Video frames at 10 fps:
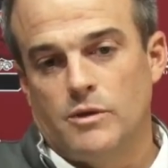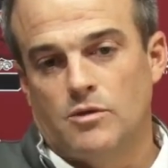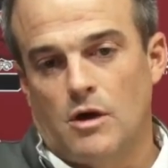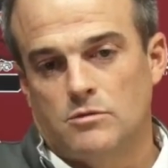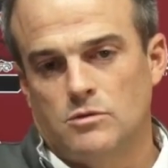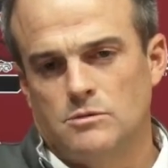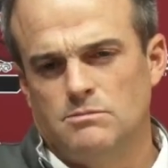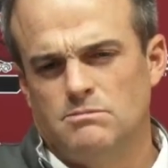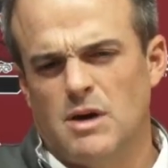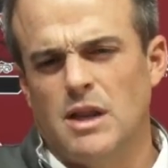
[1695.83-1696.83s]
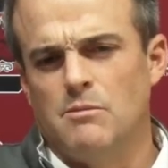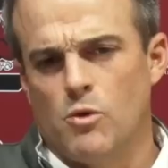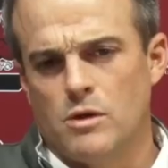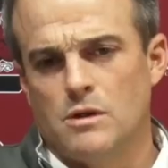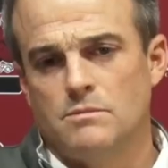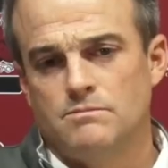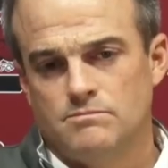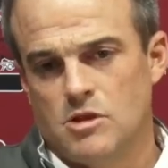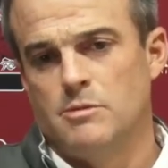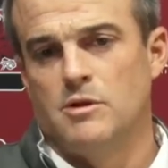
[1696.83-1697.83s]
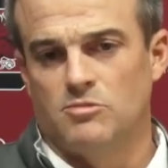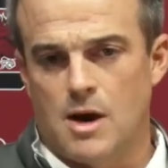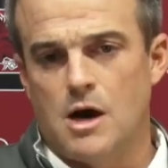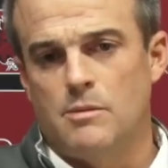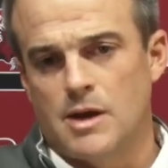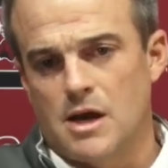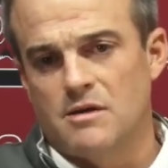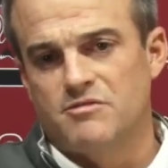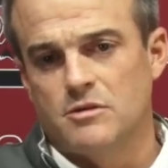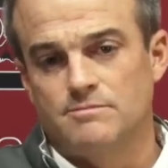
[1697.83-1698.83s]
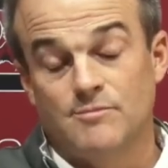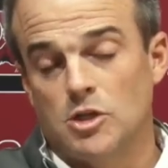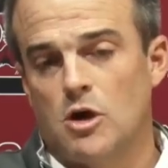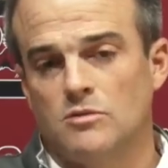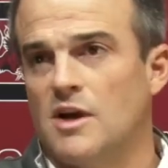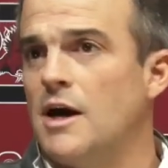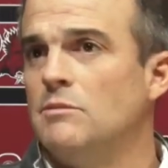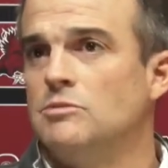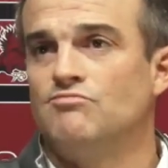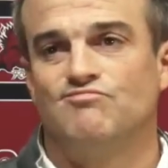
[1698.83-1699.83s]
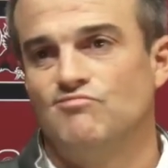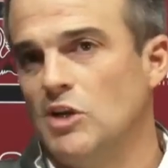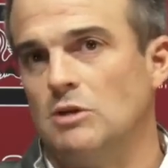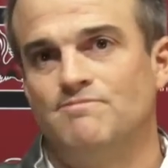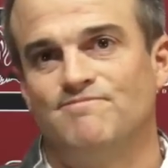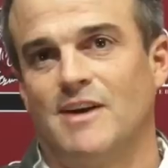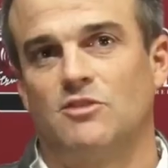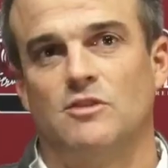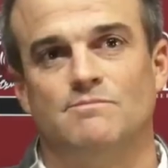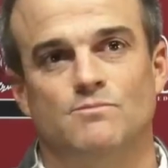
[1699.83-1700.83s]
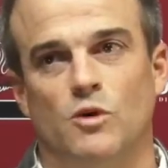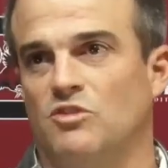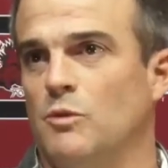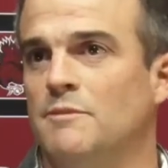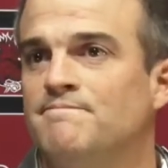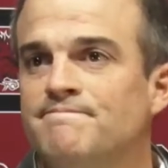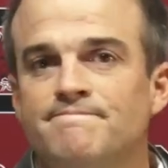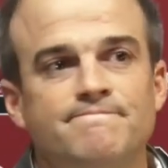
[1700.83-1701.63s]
we talked on Monday morning, him and his mom and I, for a long time. And, you know, like I said, wish him well.